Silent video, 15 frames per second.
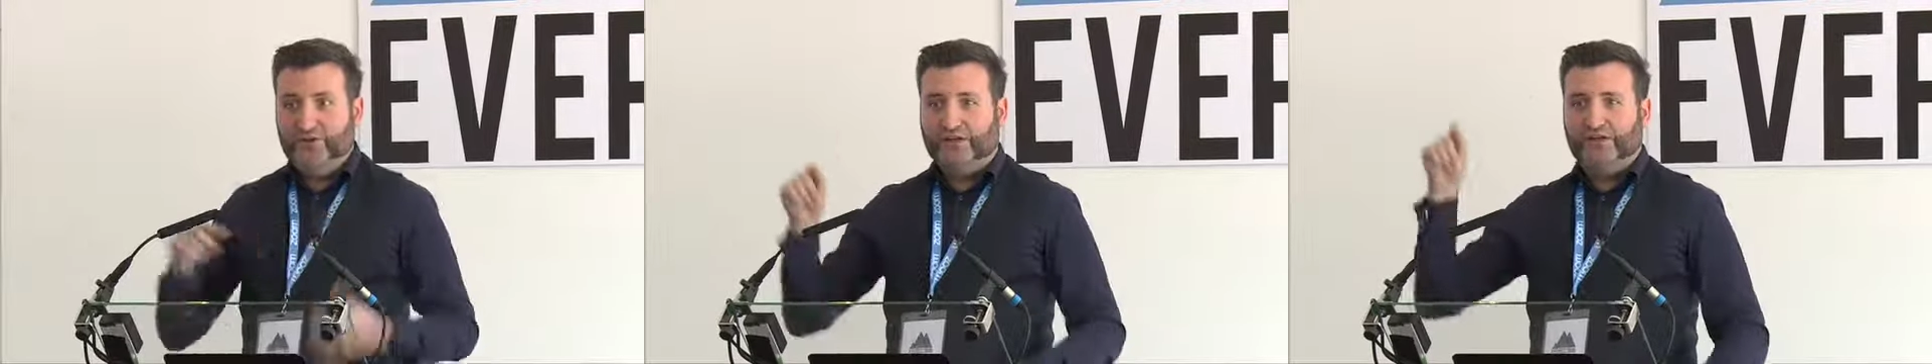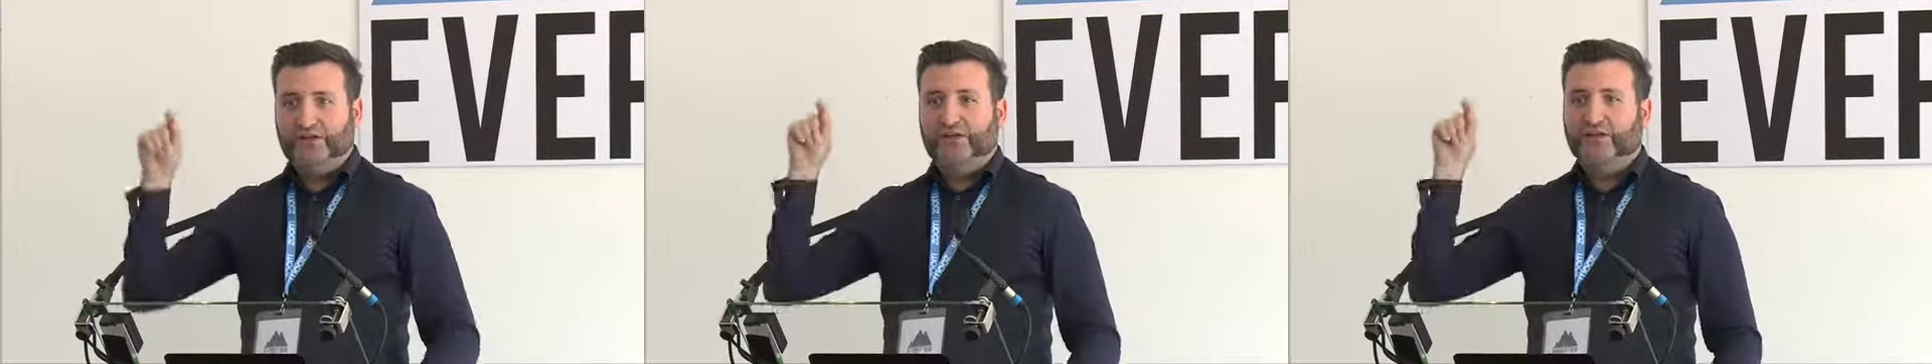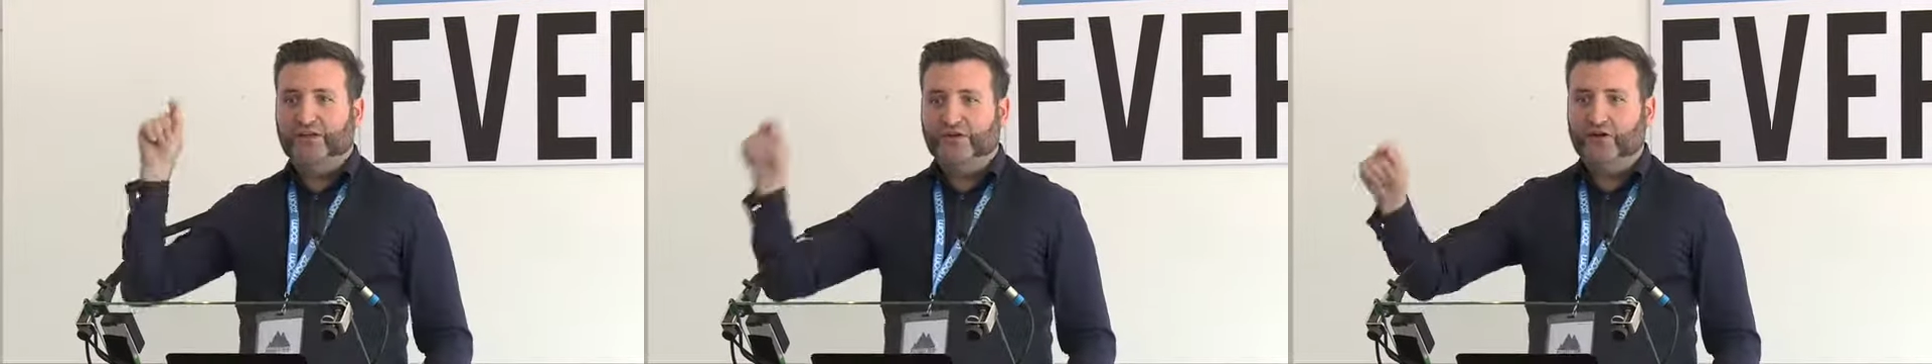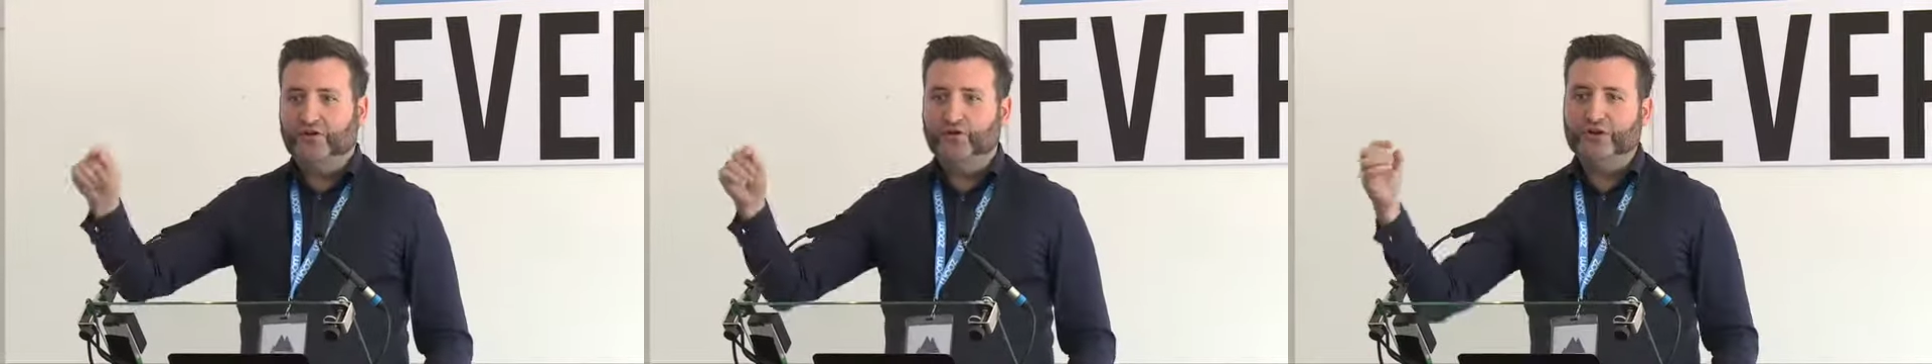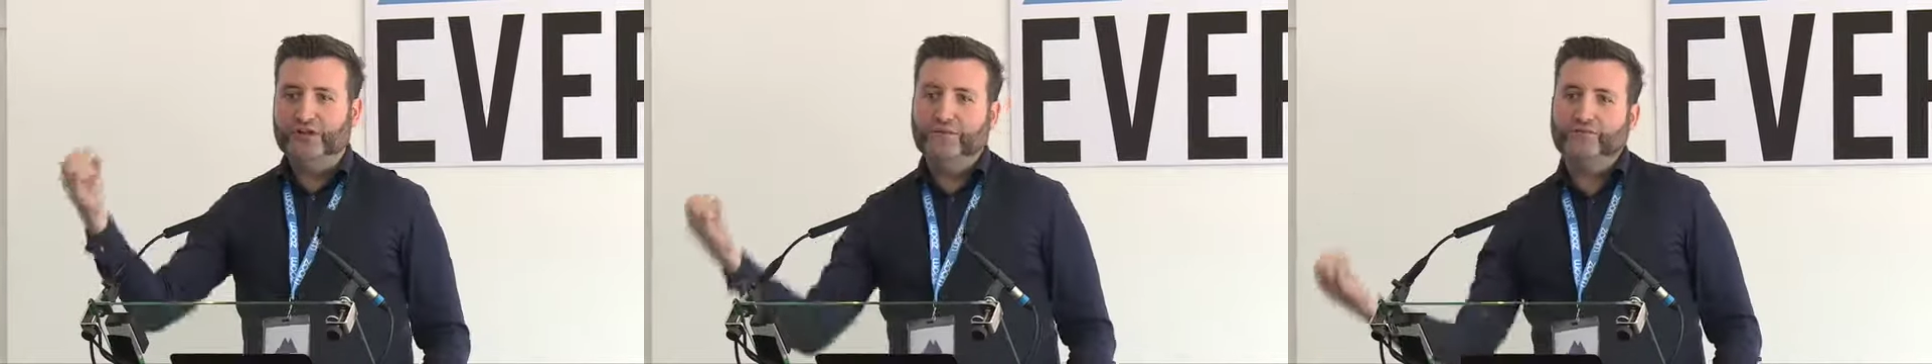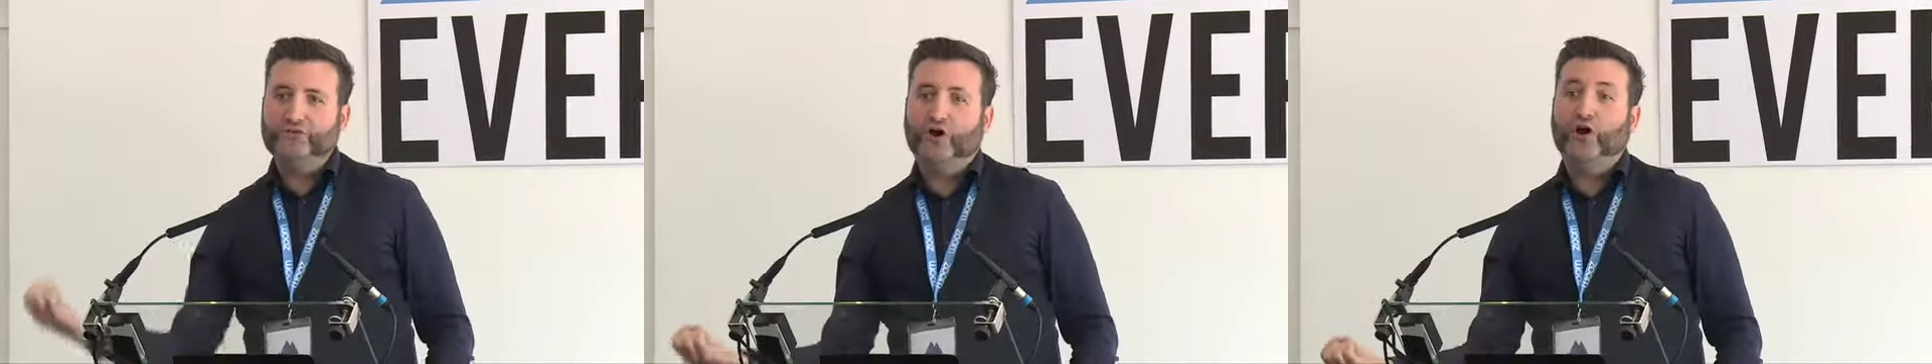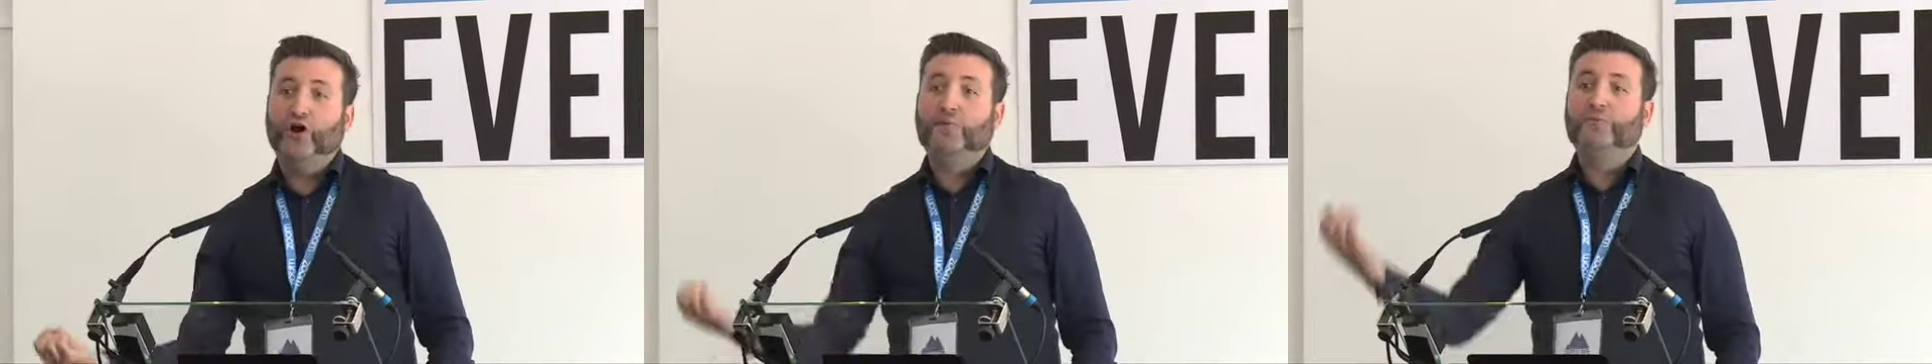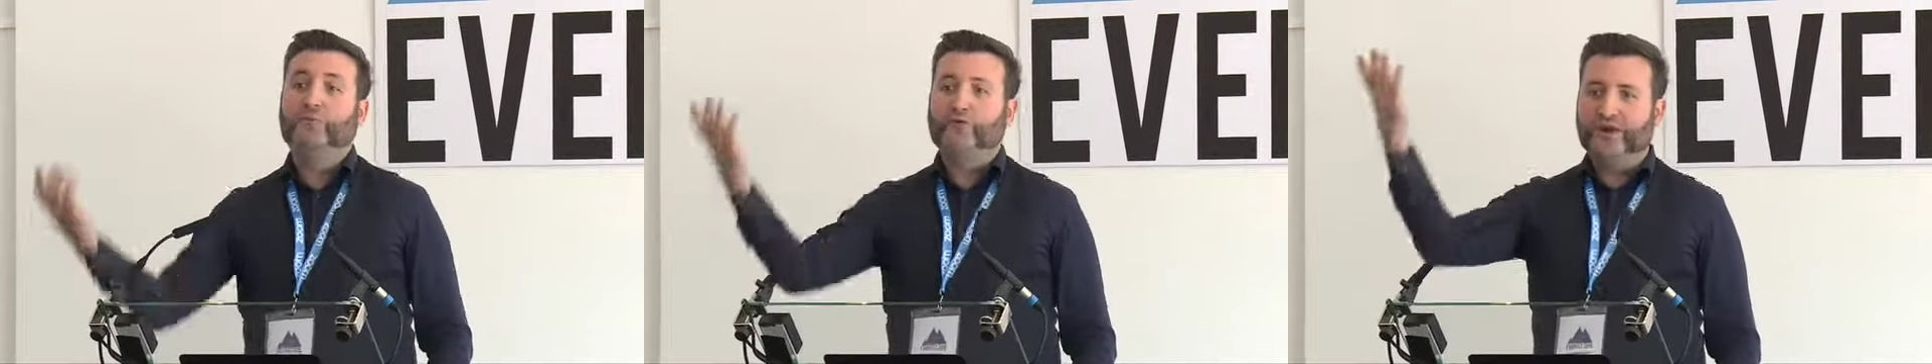you can click on their name to
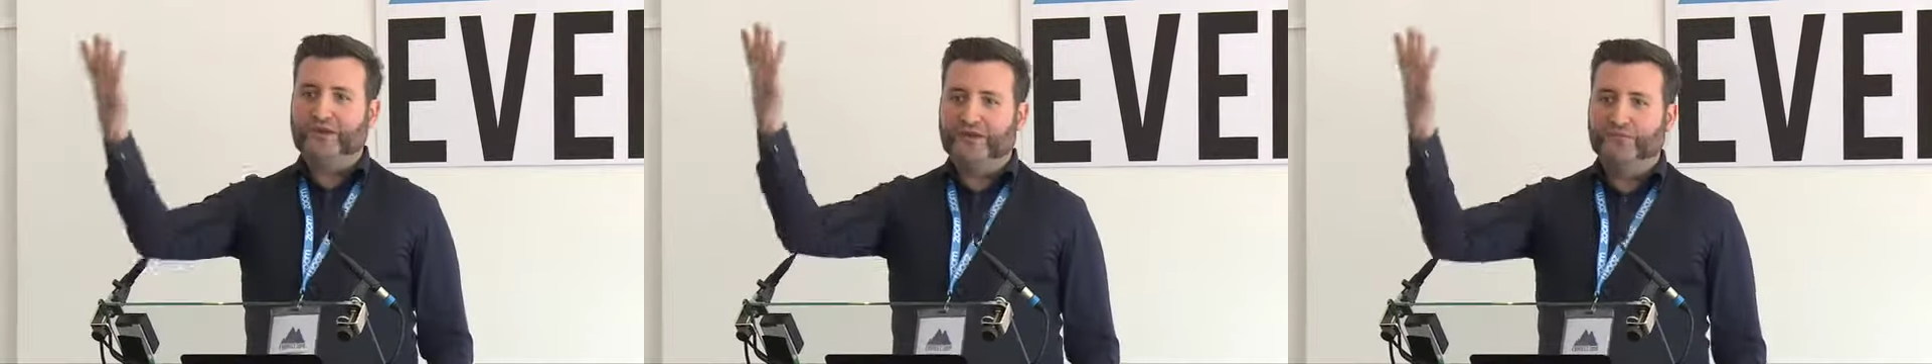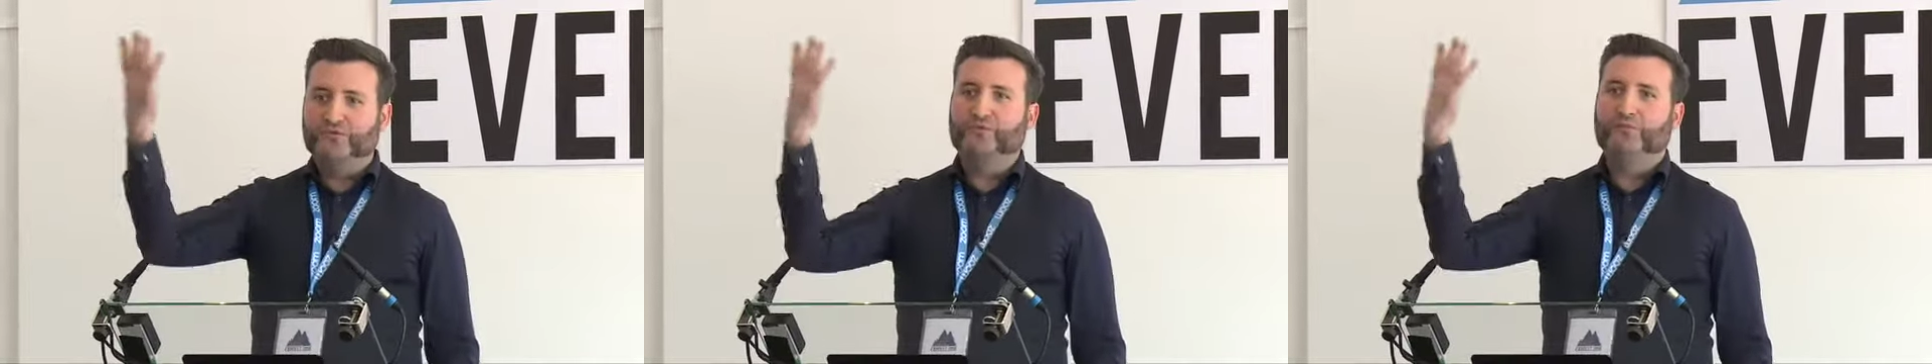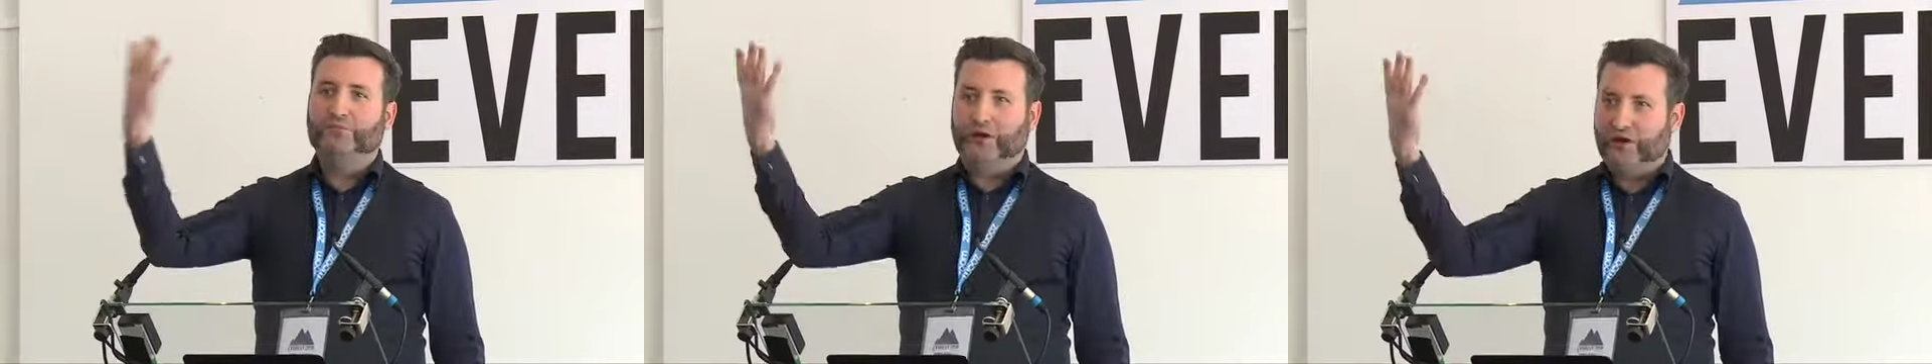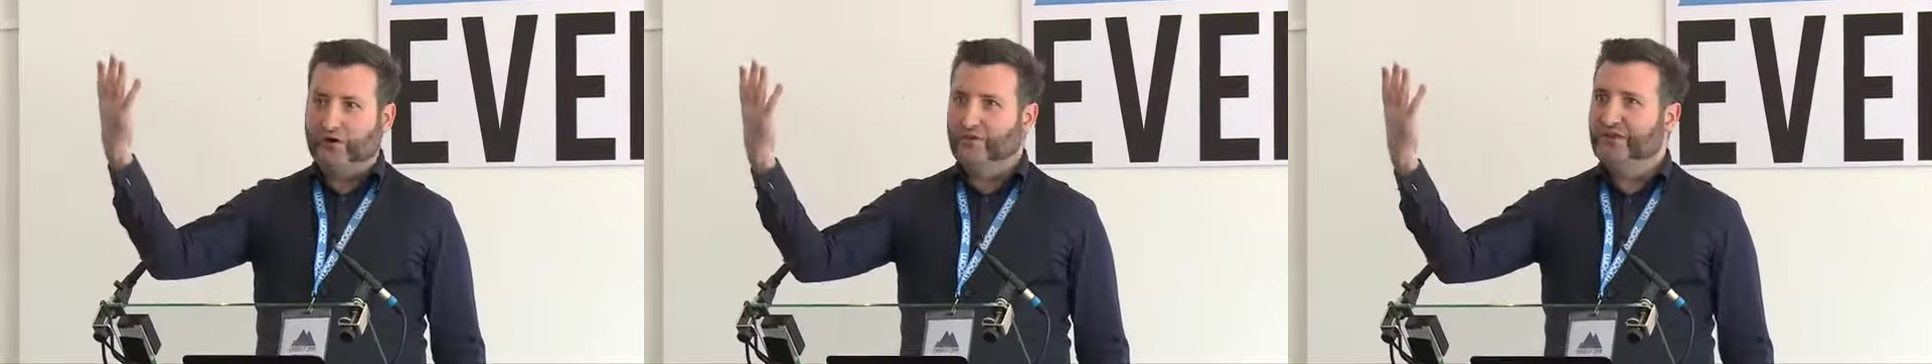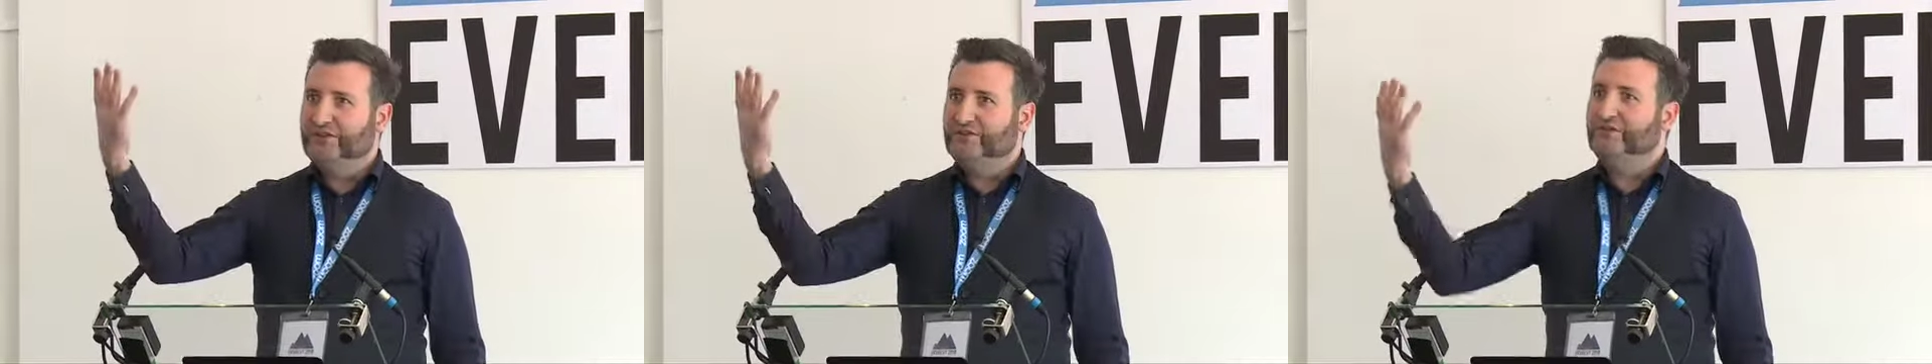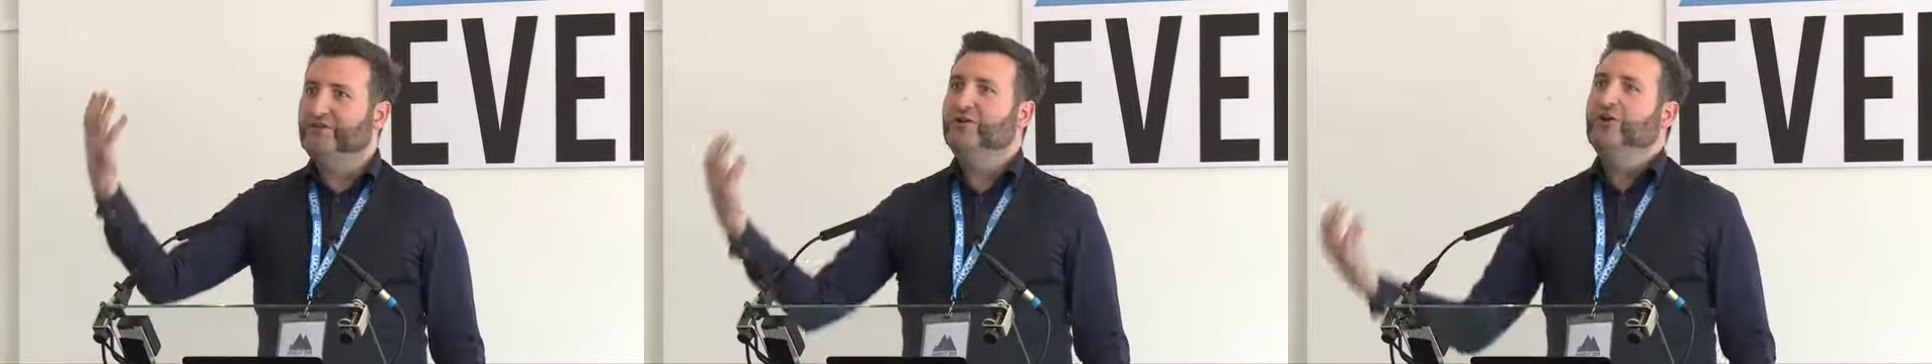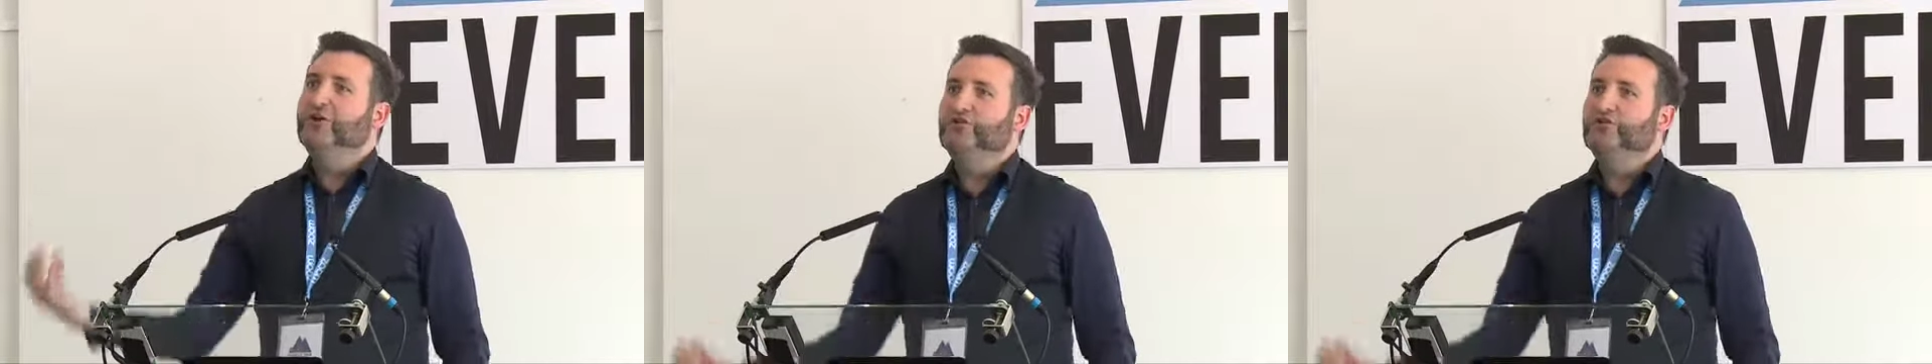upgrade them to a moderator